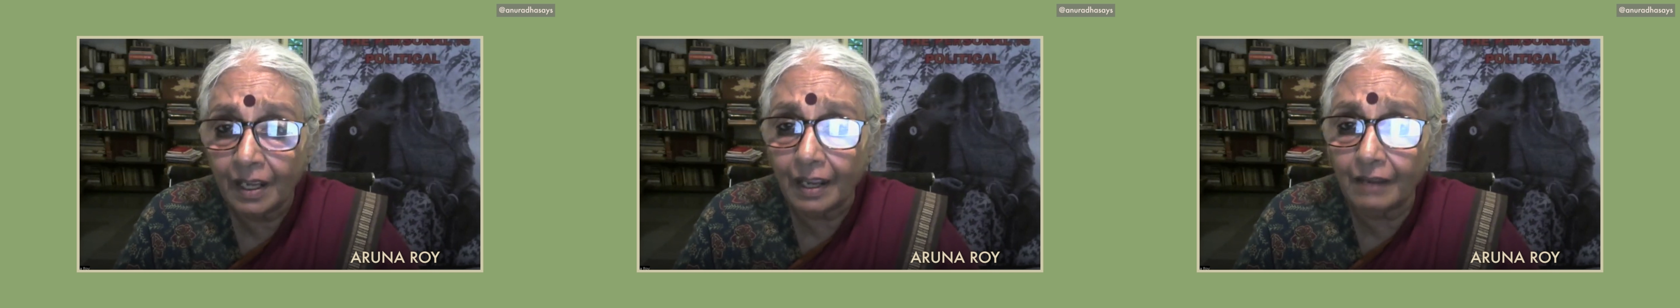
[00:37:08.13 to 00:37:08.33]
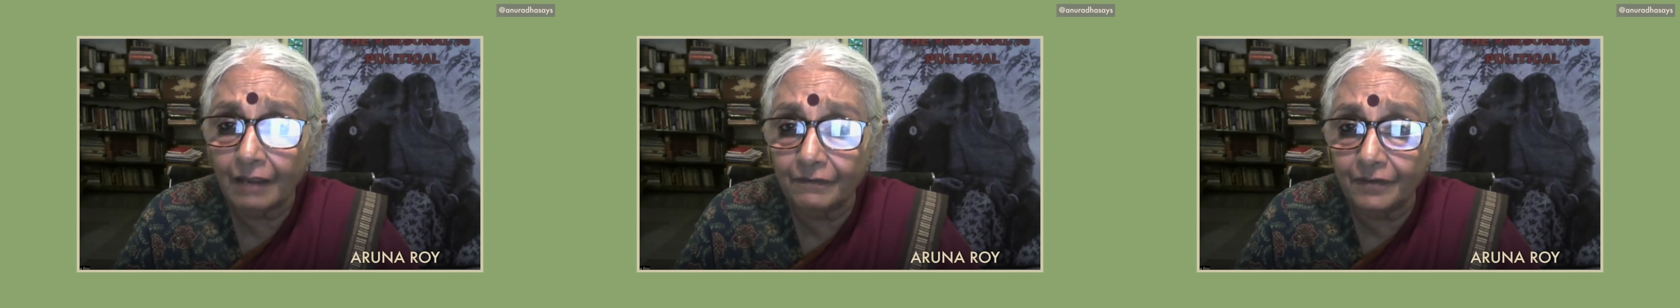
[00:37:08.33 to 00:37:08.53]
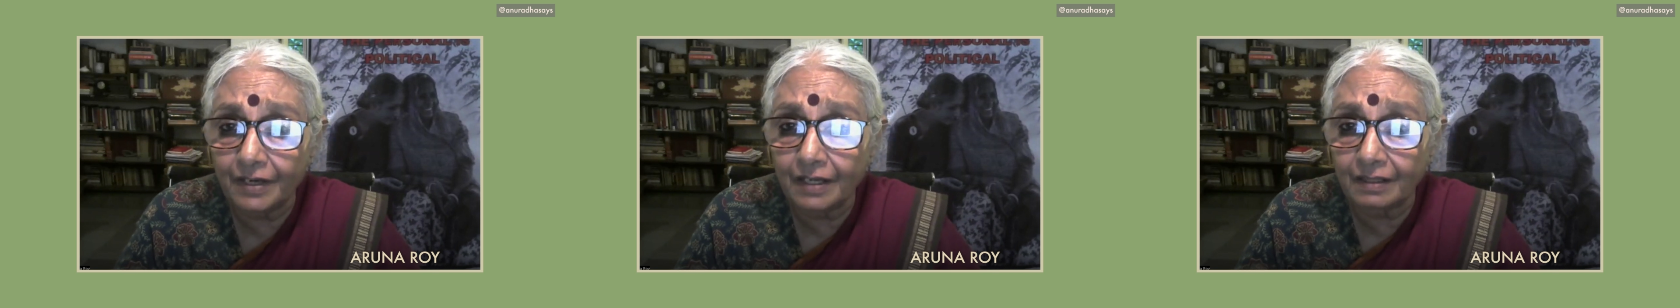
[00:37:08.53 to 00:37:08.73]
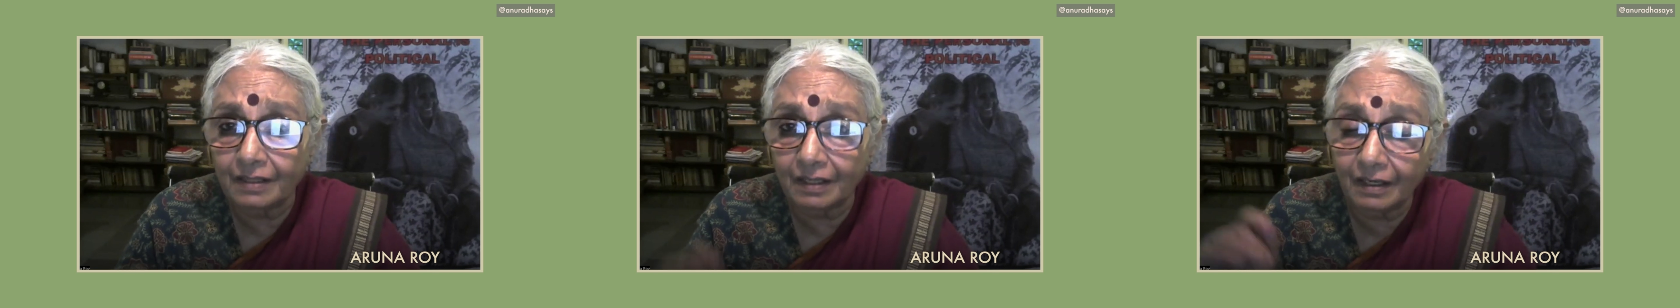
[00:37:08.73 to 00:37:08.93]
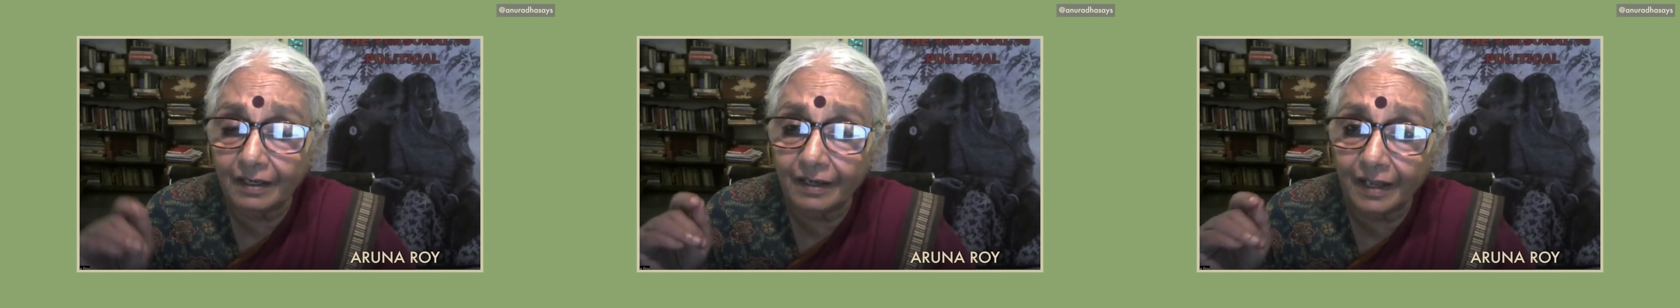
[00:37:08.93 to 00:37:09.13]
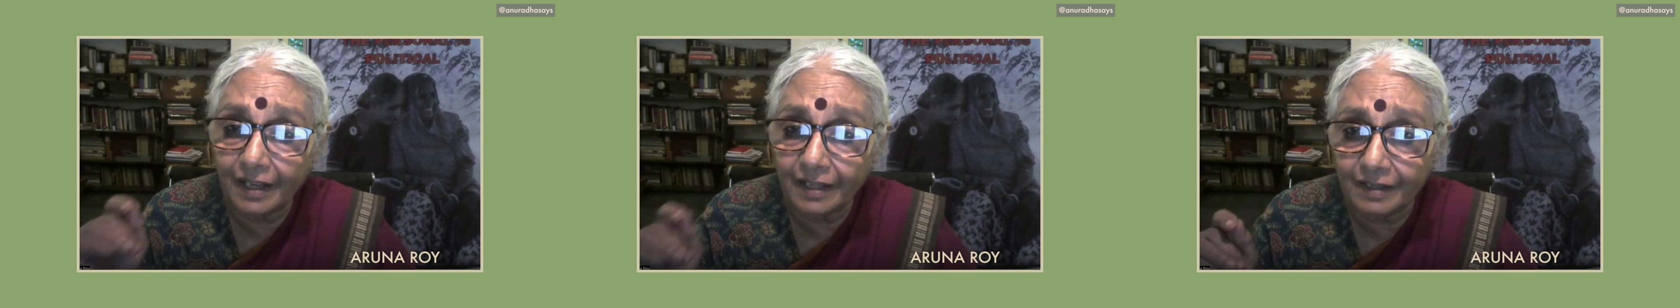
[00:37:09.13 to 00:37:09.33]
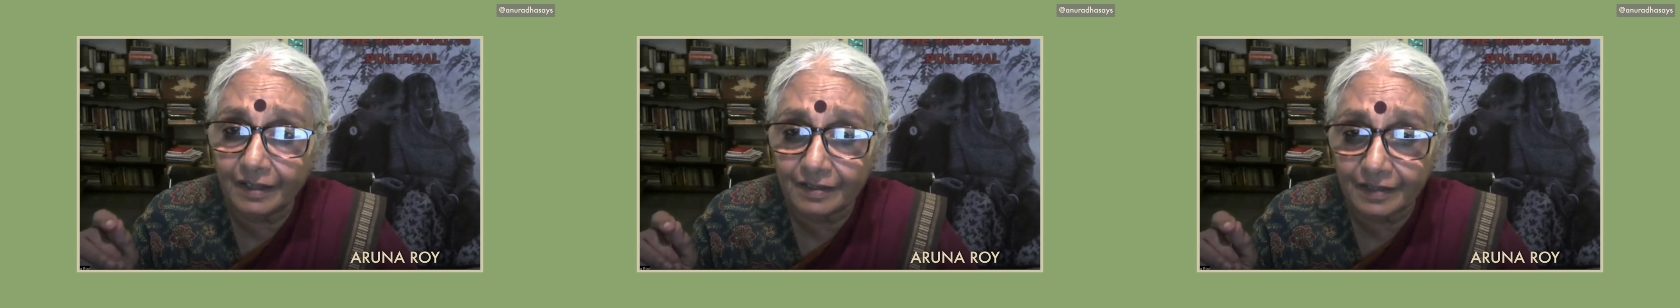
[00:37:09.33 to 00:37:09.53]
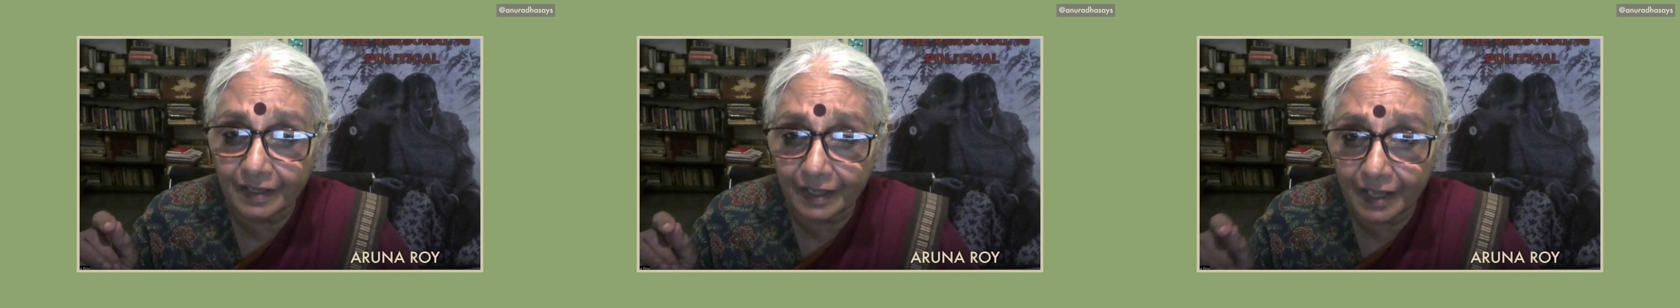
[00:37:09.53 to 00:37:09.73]
Every third day, there
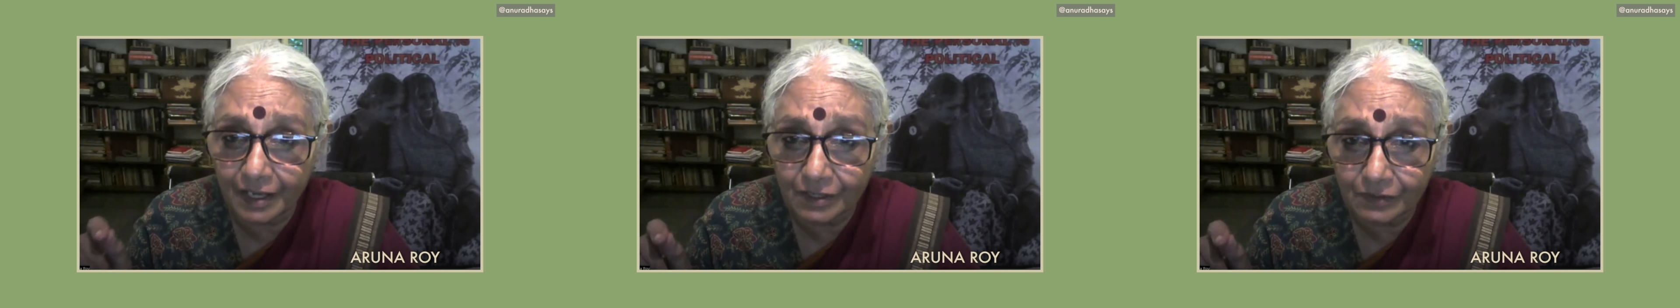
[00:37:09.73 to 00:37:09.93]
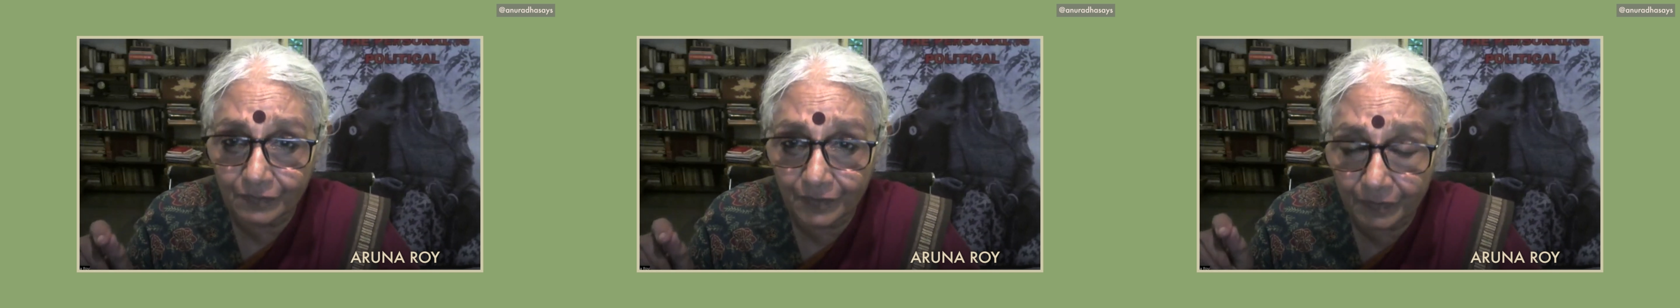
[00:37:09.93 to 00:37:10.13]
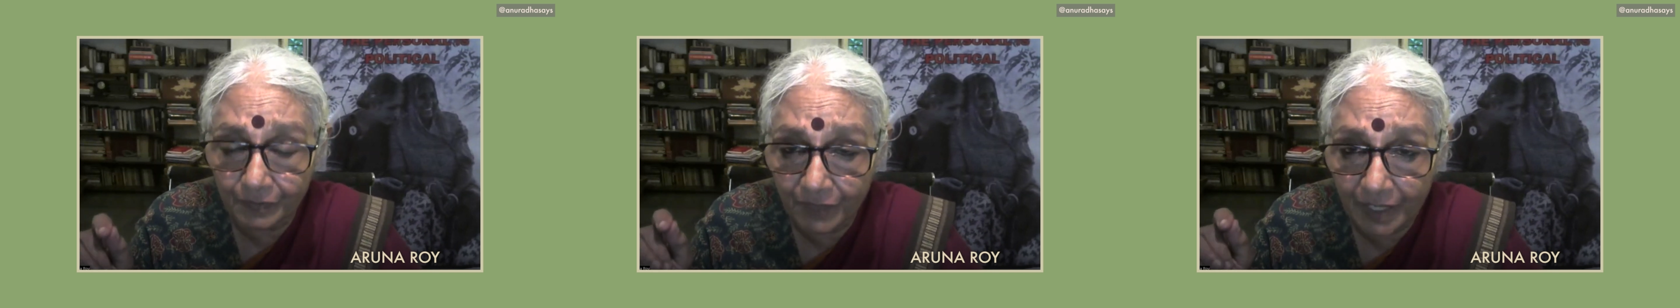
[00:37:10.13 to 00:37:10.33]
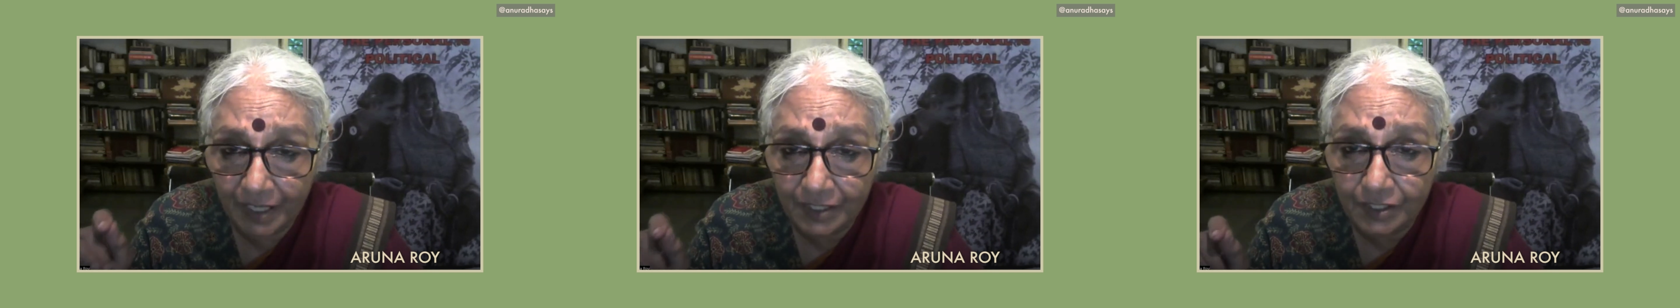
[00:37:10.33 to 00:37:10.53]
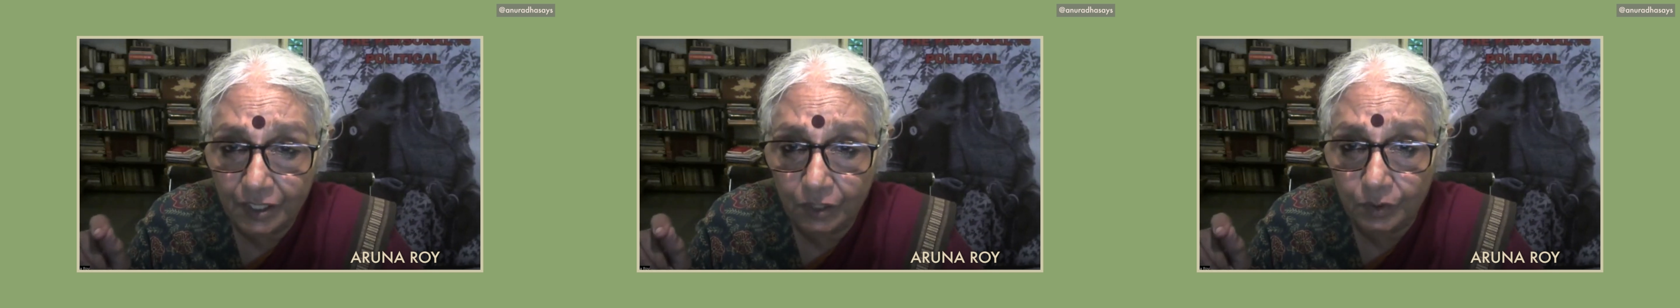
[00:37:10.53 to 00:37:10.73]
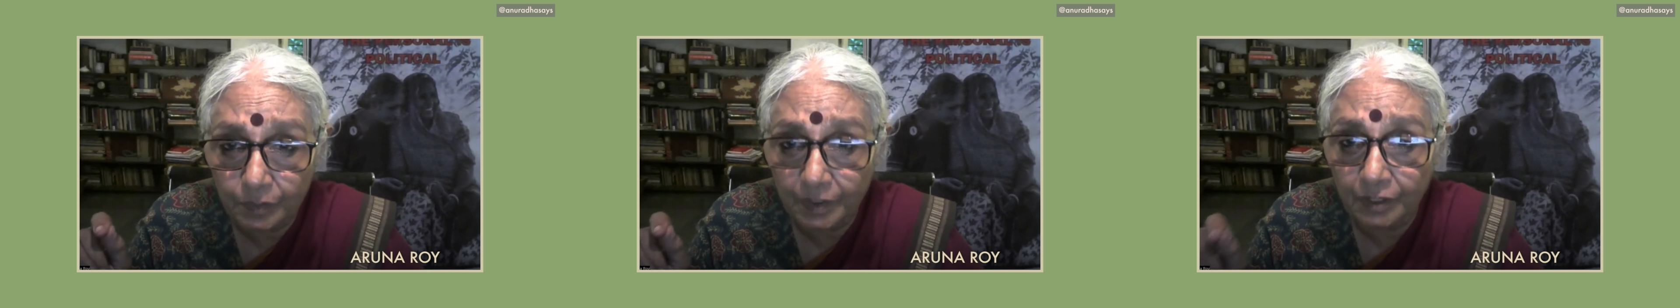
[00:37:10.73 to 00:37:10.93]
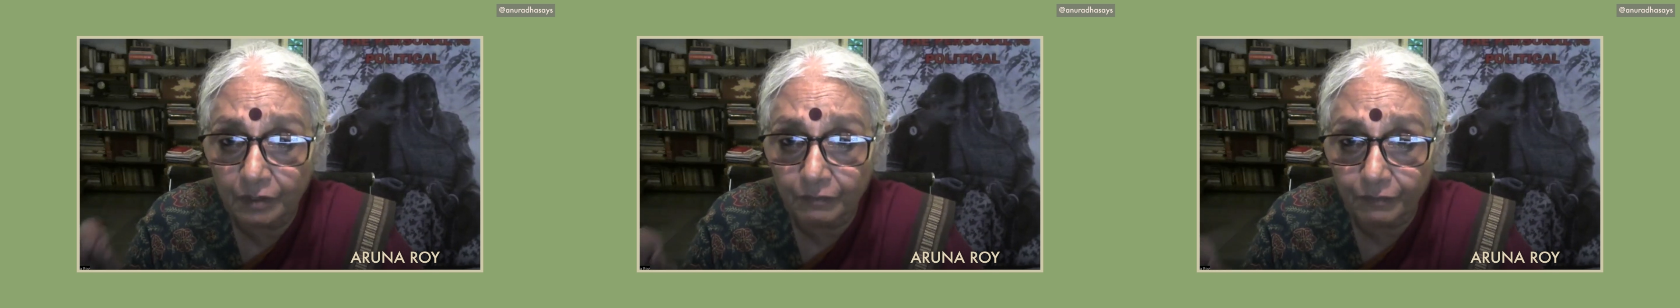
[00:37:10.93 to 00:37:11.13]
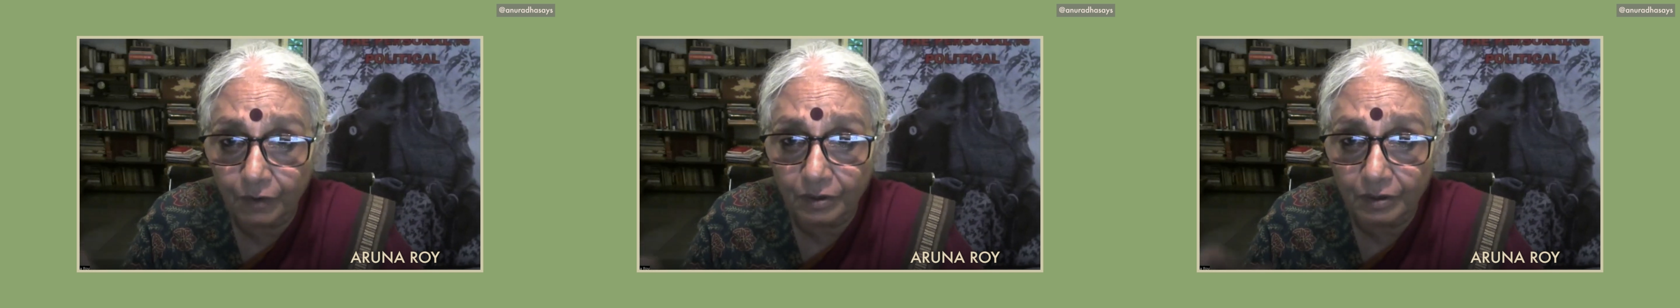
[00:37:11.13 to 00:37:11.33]
is a case of a villager who's been
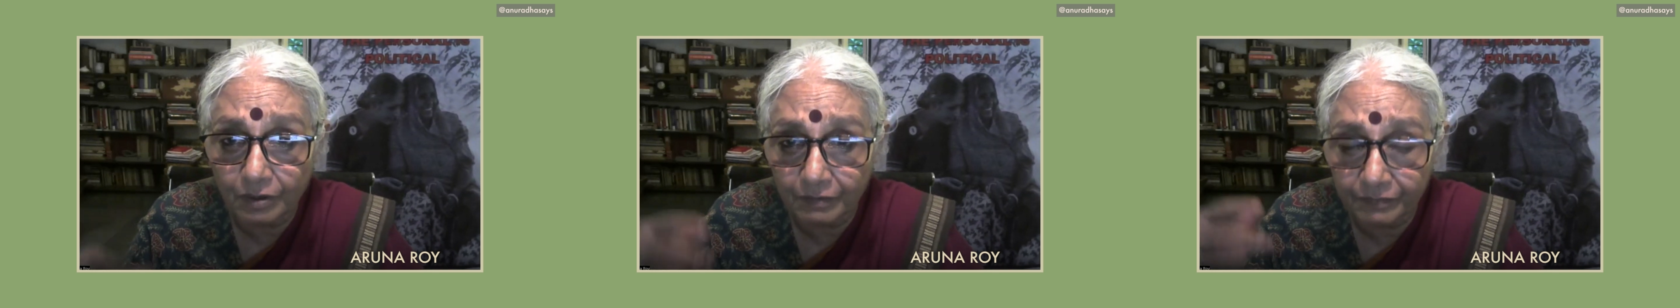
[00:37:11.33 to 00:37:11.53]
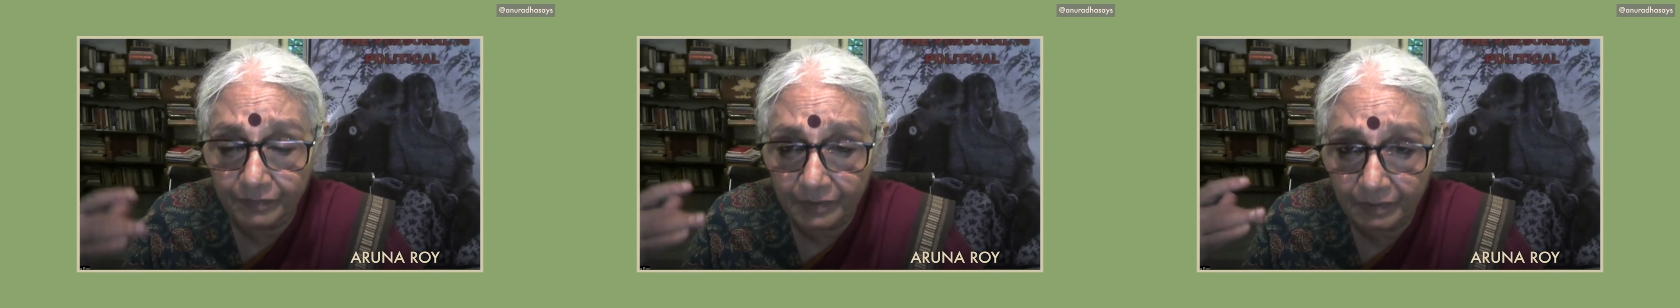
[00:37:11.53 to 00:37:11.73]
defrauded of